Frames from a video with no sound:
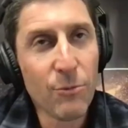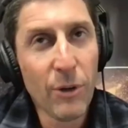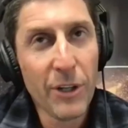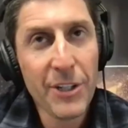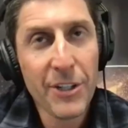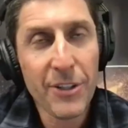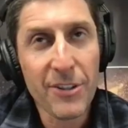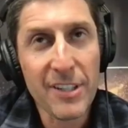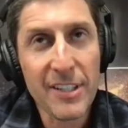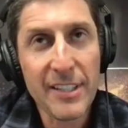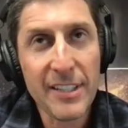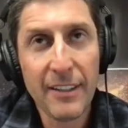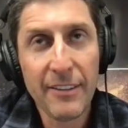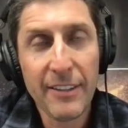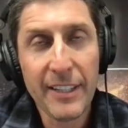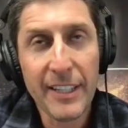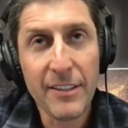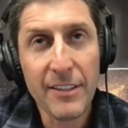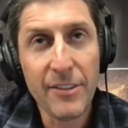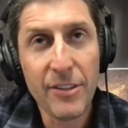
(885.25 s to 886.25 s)
when you're
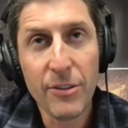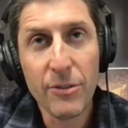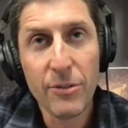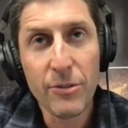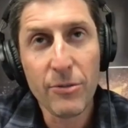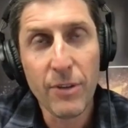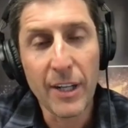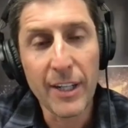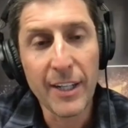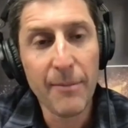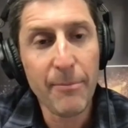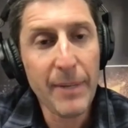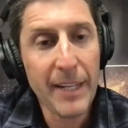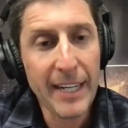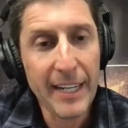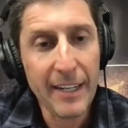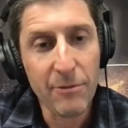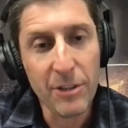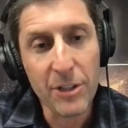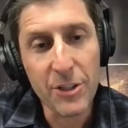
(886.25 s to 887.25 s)
selling to a
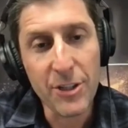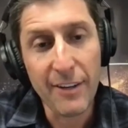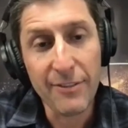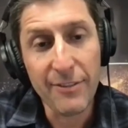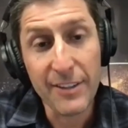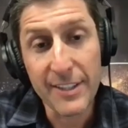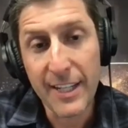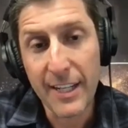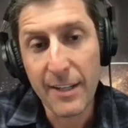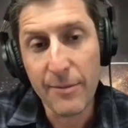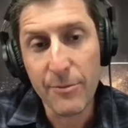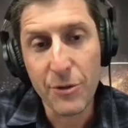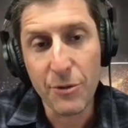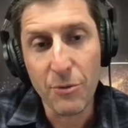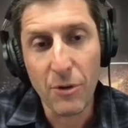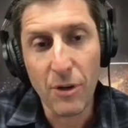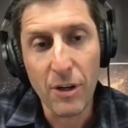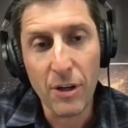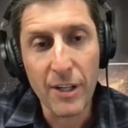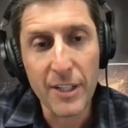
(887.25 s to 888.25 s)
committee, which oftentimes
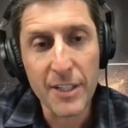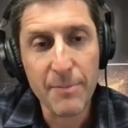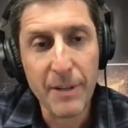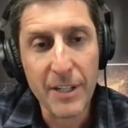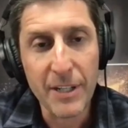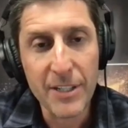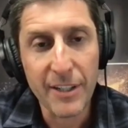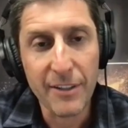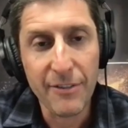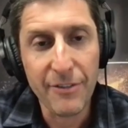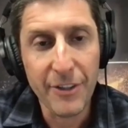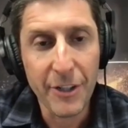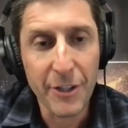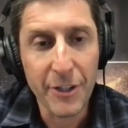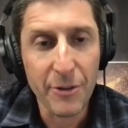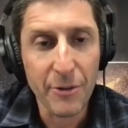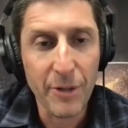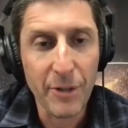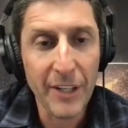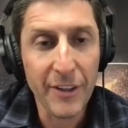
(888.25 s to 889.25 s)
you are, especially if
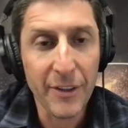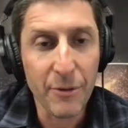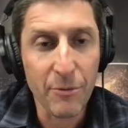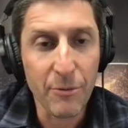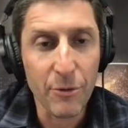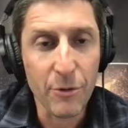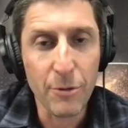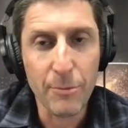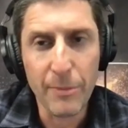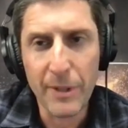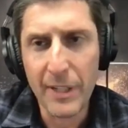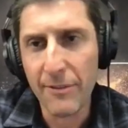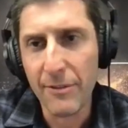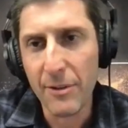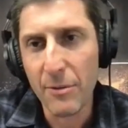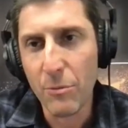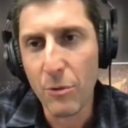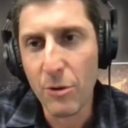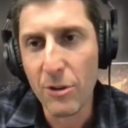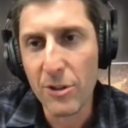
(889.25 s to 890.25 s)
you're in the room, and
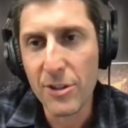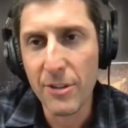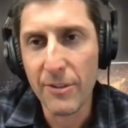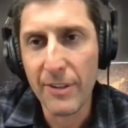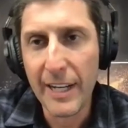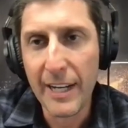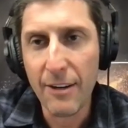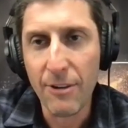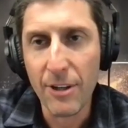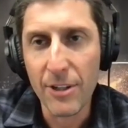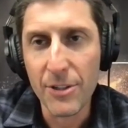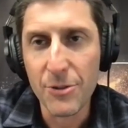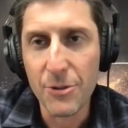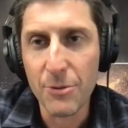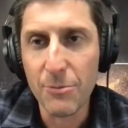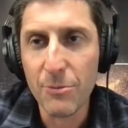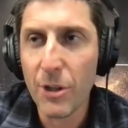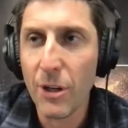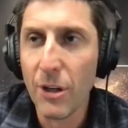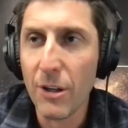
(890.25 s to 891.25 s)
even more so now on
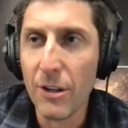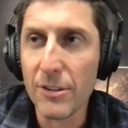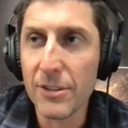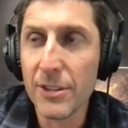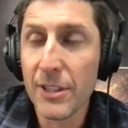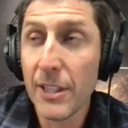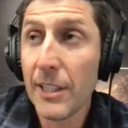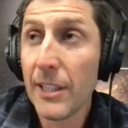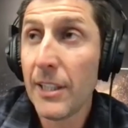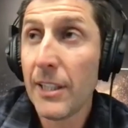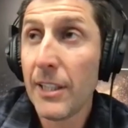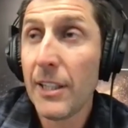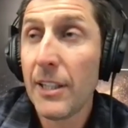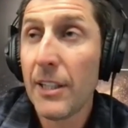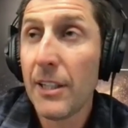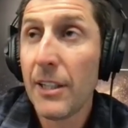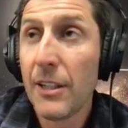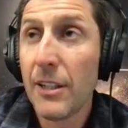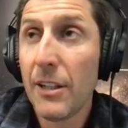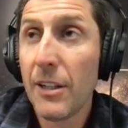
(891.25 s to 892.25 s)
Zoom calls,
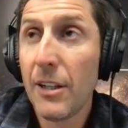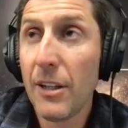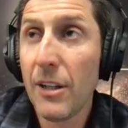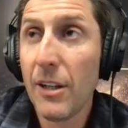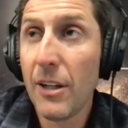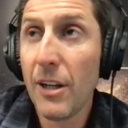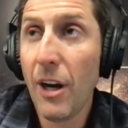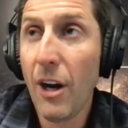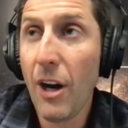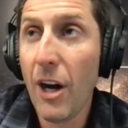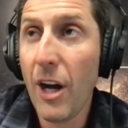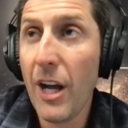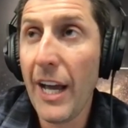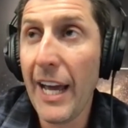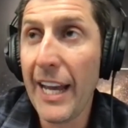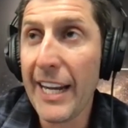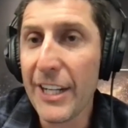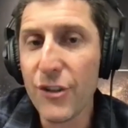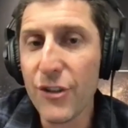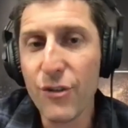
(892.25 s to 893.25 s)

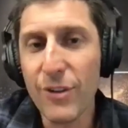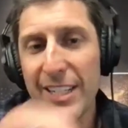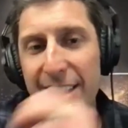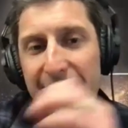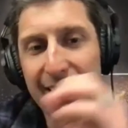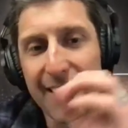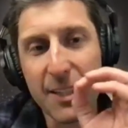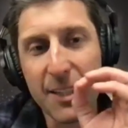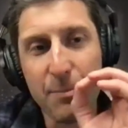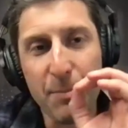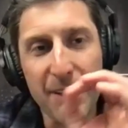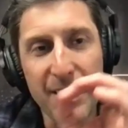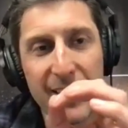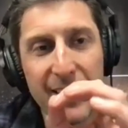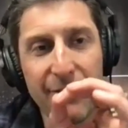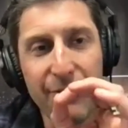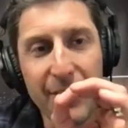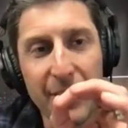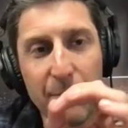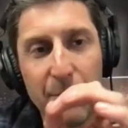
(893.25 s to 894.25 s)
at addressing
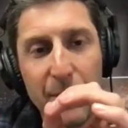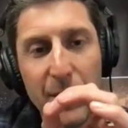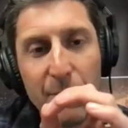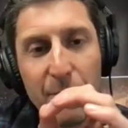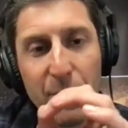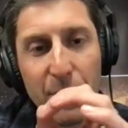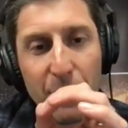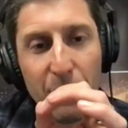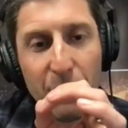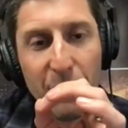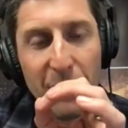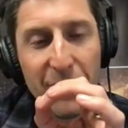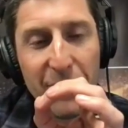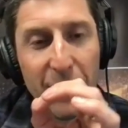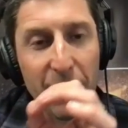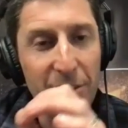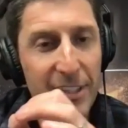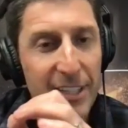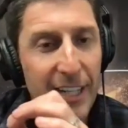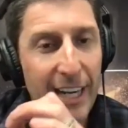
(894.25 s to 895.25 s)
specific people with
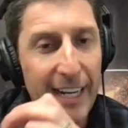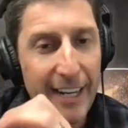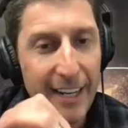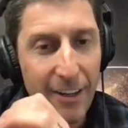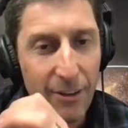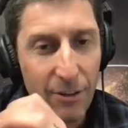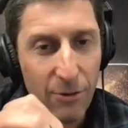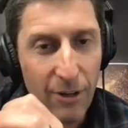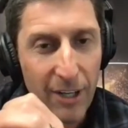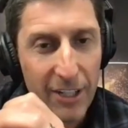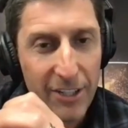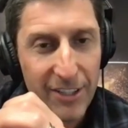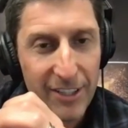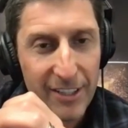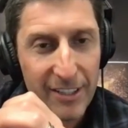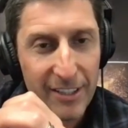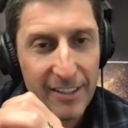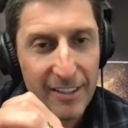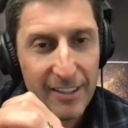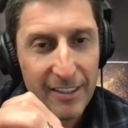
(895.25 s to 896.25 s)
those tie down
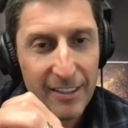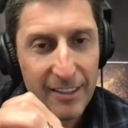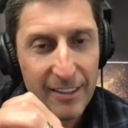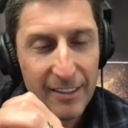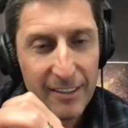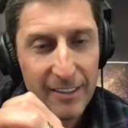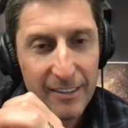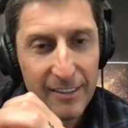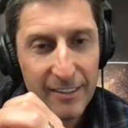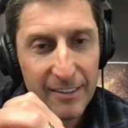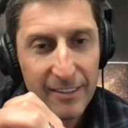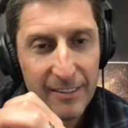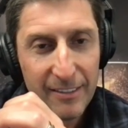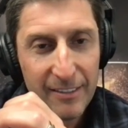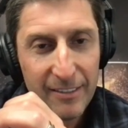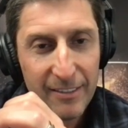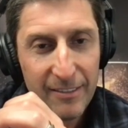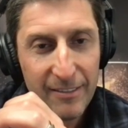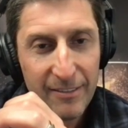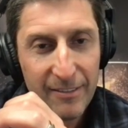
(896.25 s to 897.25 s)
questions?
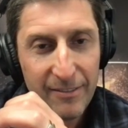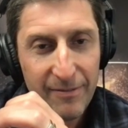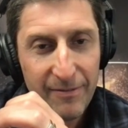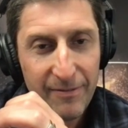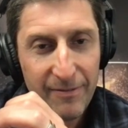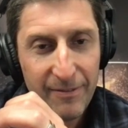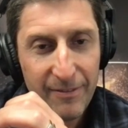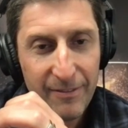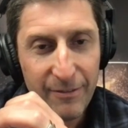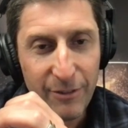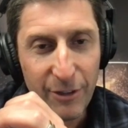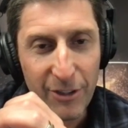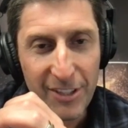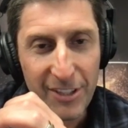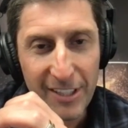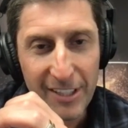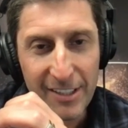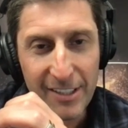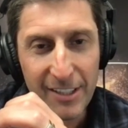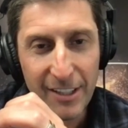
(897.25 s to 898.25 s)

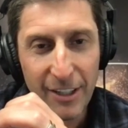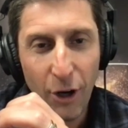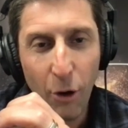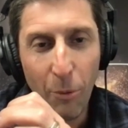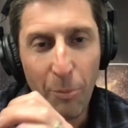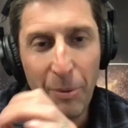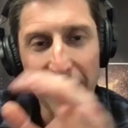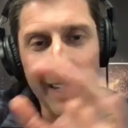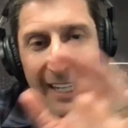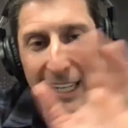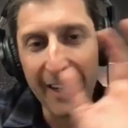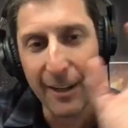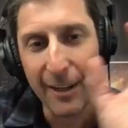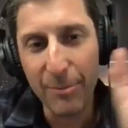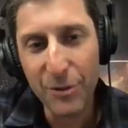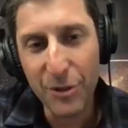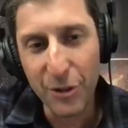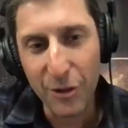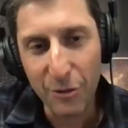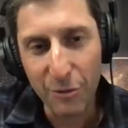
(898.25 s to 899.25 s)
versus opening it up
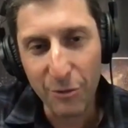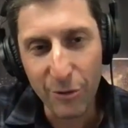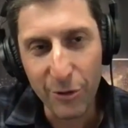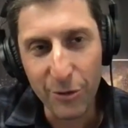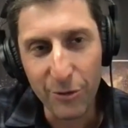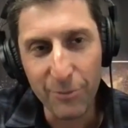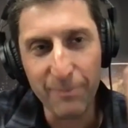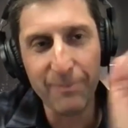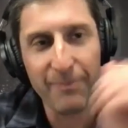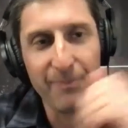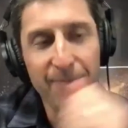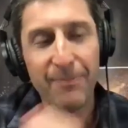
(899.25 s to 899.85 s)
to the room?